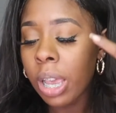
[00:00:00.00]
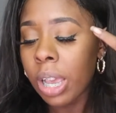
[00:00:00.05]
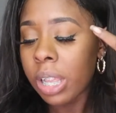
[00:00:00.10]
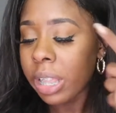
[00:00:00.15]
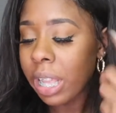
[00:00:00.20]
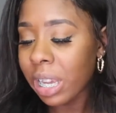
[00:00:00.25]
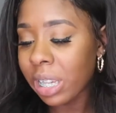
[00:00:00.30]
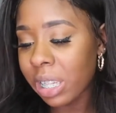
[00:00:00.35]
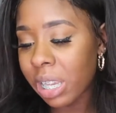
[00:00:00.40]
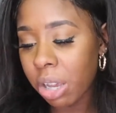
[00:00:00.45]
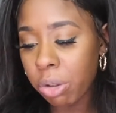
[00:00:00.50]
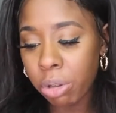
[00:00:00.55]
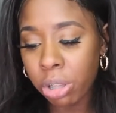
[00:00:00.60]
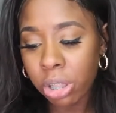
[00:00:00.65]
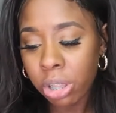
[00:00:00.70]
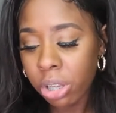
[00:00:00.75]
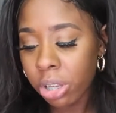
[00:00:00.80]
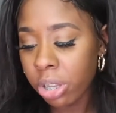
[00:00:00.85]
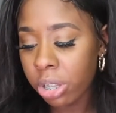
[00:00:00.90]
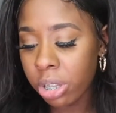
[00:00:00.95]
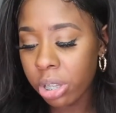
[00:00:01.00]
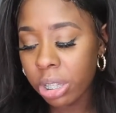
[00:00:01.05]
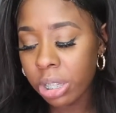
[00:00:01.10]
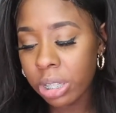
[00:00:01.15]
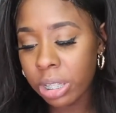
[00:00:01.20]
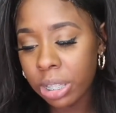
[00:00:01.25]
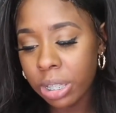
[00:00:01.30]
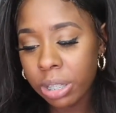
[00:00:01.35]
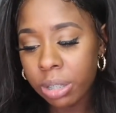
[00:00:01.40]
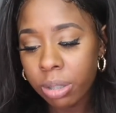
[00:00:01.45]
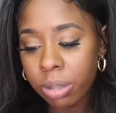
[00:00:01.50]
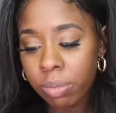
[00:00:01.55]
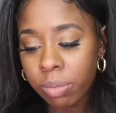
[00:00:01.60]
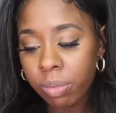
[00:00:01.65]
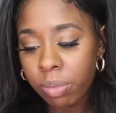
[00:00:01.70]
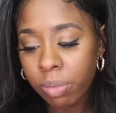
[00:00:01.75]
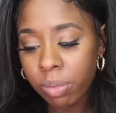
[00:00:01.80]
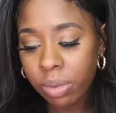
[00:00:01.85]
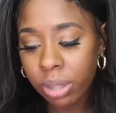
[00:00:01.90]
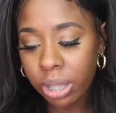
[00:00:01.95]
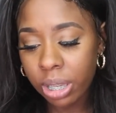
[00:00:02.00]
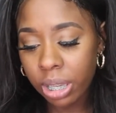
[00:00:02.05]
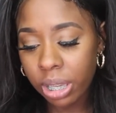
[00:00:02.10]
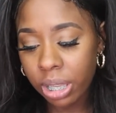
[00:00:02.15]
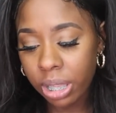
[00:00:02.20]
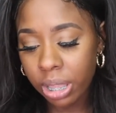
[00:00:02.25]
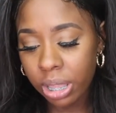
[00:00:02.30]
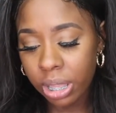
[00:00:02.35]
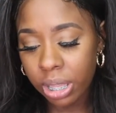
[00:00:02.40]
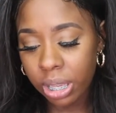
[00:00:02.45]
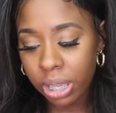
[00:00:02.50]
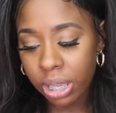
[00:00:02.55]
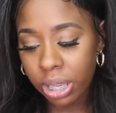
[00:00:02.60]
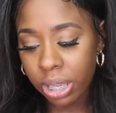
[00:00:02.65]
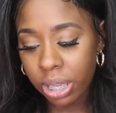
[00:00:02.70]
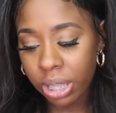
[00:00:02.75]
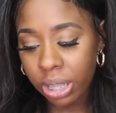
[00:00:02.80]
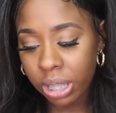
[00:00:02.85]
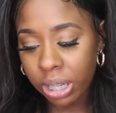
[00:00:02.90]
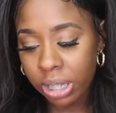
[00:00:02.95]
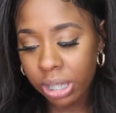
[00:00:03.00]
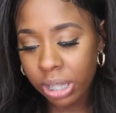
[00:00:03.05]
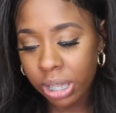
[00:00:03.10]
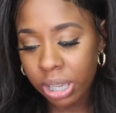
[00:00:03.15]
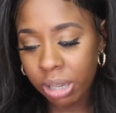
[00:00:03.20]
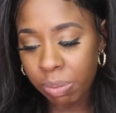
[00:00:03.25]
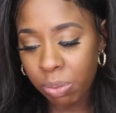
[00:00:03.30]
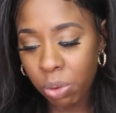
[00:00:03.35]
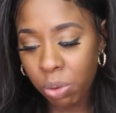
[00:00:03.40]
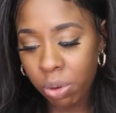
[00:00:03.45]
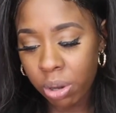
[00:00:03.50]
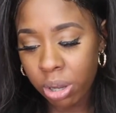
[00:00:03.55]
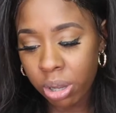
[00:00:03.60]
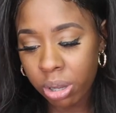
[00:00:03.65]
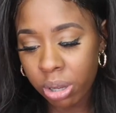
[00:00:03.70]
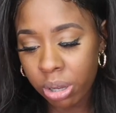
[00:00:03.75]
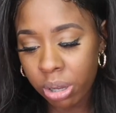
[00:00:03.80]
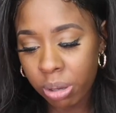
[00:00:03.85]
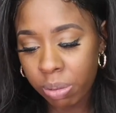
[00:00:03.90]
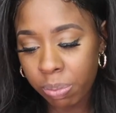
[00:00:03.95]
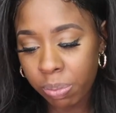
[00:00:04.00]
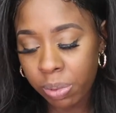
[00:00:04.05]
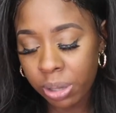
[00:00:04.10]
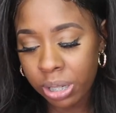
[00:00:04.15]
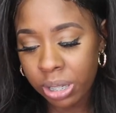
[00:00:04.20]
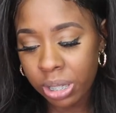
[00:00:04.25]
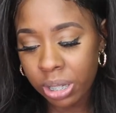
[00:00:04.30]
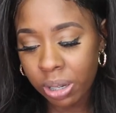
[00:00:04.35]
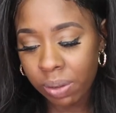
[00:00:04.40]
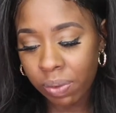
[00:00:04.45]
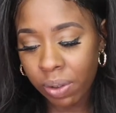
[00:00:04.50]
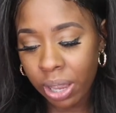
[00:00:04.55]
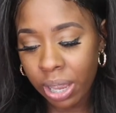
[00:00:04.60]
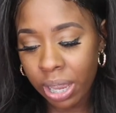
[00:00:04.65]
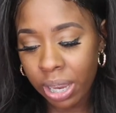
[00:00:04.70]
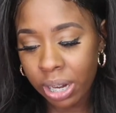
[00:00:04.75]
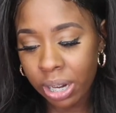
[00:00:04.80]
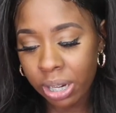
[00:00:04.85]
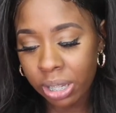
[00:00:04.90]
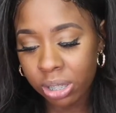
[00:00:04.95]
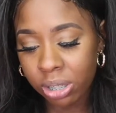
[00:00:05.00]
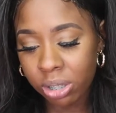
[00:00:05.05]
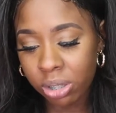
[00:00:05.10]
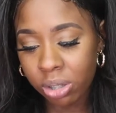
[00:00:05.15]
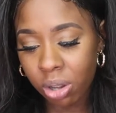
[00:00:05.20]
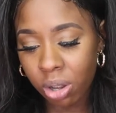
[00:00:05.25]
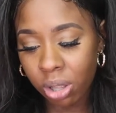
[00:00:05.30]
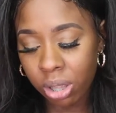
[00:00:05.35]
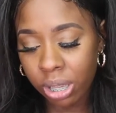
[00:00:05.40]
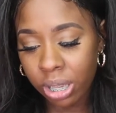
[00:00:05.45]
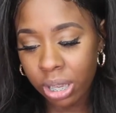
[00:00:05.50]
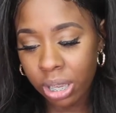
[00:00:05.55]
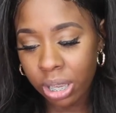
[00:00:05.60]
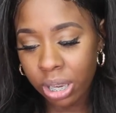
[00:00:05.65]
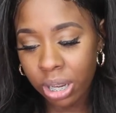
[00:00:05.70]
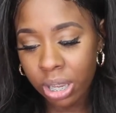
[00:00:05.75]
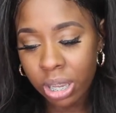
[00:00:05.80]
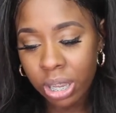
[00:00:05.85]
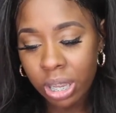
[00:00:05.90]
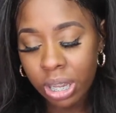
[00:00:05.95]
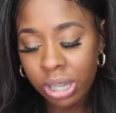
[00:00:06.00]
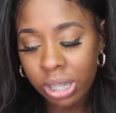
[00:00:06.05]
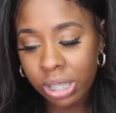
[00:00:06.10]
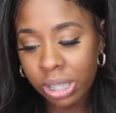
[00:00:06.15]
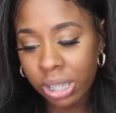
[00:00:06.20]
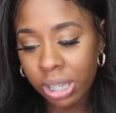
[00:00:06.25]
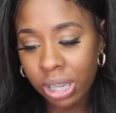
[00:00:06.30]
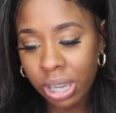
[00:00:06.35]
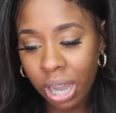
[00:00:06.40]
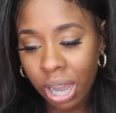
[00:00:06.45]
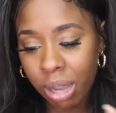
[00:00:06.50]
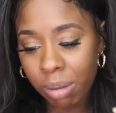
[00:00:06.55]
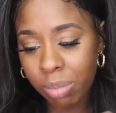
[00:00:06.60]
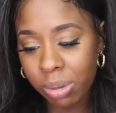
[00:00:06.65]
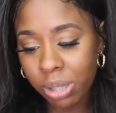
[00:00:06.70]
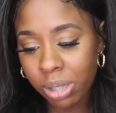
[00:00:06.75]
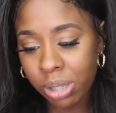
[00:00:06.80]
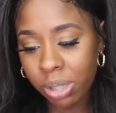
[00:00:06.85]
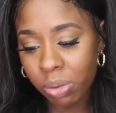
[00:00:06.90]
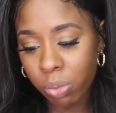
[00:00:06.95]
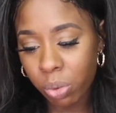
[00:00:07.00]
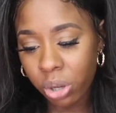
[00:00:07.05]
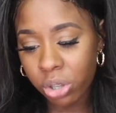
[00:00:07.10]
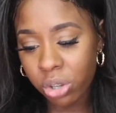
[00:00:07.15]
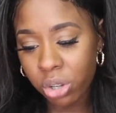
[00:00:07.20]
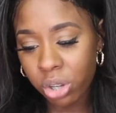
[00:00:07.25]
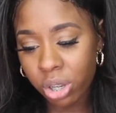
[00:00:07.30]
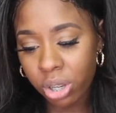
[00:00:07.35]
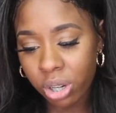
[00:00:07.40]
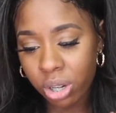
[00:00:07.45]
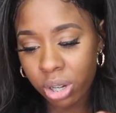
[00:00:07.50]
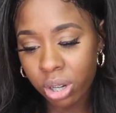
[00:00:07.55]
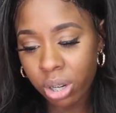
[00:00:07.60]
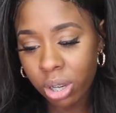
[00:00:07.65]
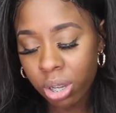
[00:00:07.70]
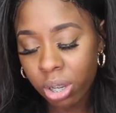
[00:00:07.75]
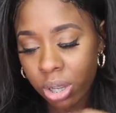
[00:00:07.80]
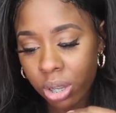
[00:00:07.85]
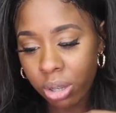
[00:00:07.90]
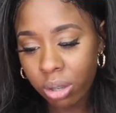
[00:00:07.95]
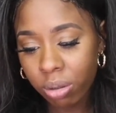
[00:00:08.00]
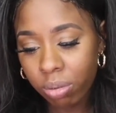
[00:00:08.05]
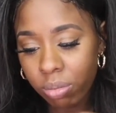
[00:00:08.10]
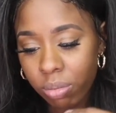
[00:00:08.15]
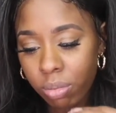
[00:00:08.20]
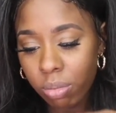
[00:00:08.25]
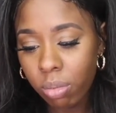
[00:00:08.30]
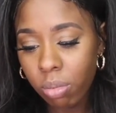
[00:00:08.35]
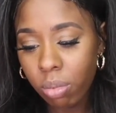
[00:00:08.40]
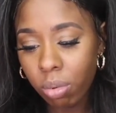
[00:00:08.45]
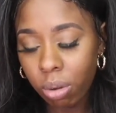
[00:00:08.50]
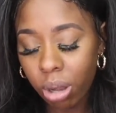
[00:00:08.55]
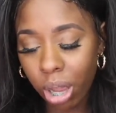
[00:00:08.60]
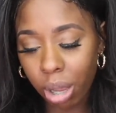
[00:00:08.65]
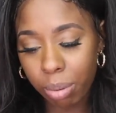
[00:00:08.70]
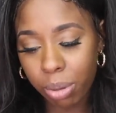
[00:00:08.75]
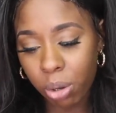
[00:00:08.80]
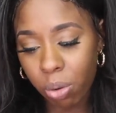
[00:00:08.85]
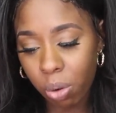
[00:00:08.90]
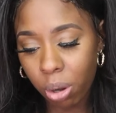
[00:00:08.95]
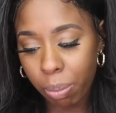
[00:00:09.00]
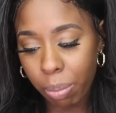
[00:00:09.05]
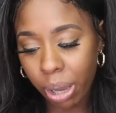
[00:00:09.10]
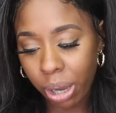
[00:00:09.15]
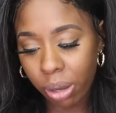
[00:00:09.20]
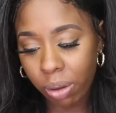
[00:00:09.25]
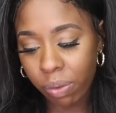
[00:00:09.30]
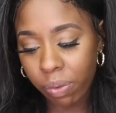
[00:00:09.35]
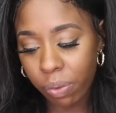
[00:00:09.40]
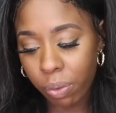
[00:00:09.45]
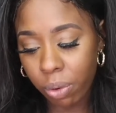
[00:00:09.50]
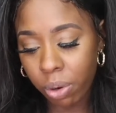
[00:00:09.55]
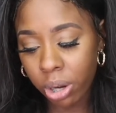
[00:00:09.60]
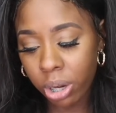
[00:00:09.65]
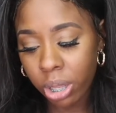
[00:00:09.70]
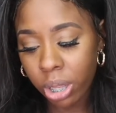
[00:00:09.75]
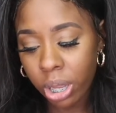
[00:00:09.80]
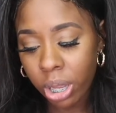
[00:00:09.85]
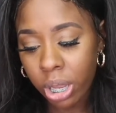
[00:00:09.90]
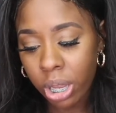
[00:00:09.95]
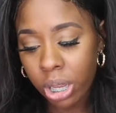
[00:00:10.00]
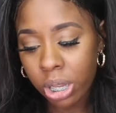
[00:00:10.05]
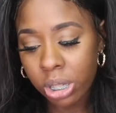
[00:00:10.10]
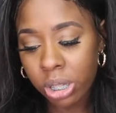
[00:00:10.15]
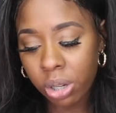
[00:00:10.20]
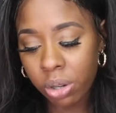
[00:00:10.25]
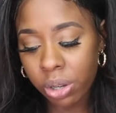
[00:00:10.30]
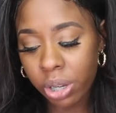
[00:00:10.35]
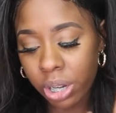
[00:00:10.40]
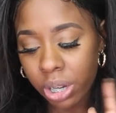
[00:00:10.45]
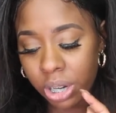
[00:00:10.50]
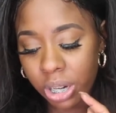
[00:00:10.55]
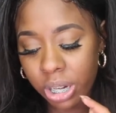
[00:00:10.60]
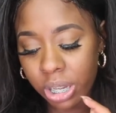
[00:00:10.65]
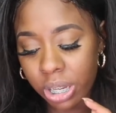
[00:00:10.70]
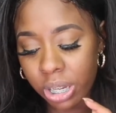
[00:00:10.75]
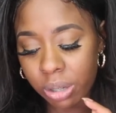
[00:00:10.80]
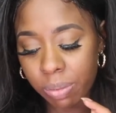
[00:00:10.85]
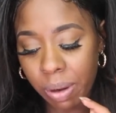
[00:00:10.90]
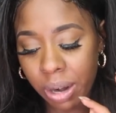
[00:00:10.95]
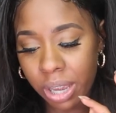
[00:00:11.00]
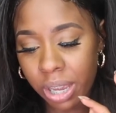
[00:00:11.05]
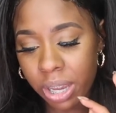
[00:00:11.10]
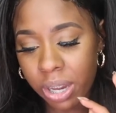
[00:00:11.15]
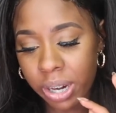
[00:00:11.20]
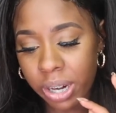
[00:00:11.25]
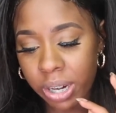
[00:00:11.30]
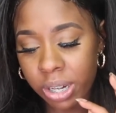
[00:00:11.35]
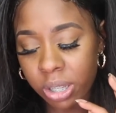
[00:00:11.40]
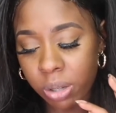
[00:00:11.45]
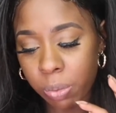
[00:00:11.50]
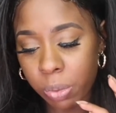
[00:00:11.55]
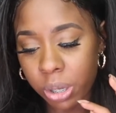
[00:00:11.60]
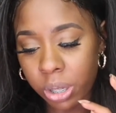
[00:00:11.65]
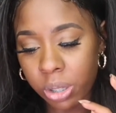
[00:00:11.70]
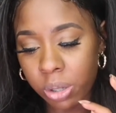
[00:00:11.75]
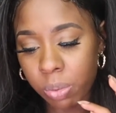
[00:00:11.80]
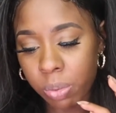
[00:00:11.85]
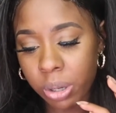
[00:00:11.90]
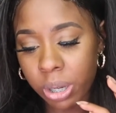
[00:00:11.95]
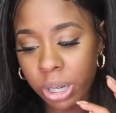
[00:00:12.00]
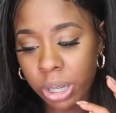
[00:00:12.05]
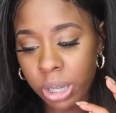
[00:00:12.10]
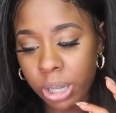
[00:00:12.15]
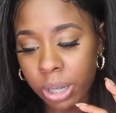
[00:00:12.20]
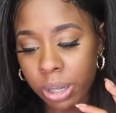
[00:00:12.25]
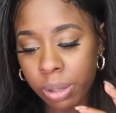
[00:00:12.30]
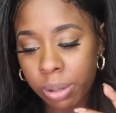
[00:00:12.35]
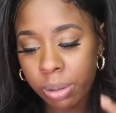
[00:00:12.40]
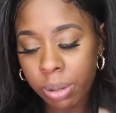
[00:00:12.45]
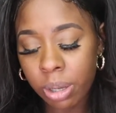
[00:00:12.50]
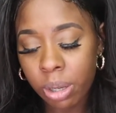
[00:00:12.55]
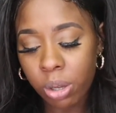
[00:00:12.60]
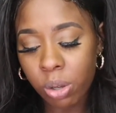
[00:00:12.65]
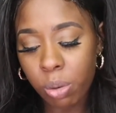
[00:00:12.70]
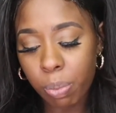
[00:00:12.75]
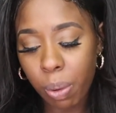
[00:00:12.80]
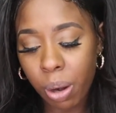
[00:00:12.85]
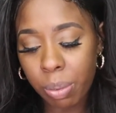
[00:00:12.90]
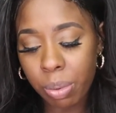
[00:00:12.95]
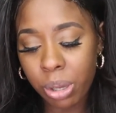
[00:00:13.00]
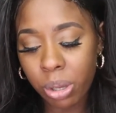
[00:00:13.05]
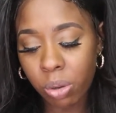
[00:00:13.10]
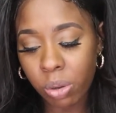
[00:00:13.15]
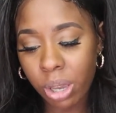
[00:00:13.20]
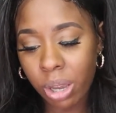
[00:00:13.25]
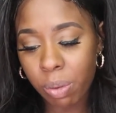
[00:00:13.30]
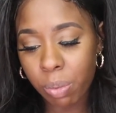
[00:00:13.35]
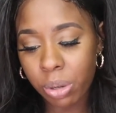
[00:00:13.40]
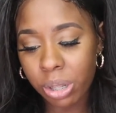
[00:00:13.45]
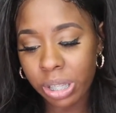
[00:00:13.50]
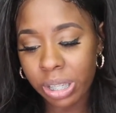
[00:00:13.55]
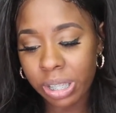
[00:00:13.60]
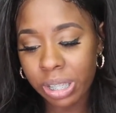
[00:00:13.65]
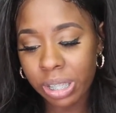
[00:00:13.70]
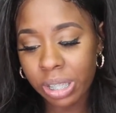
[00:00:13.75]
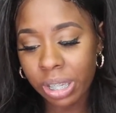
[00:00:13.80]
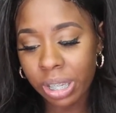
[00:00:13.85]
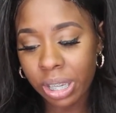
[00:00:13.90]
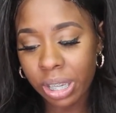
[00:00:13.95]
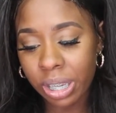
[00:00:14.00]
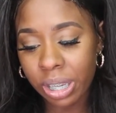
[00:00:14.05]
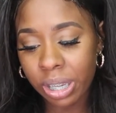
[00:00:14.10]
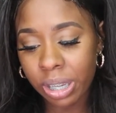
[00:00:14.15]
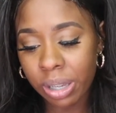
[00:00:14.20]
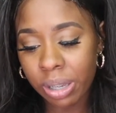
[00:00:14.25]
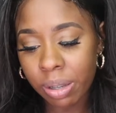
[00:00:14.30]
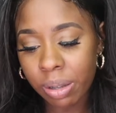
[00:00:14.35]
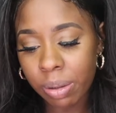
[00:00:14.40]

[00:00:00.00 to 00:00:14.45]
That's how it looks. And then let's keep going up. Let's see if I had it installed again. See, I've been switching. I'll be going back and forth. So here it is right here, 2020. You can't really see it.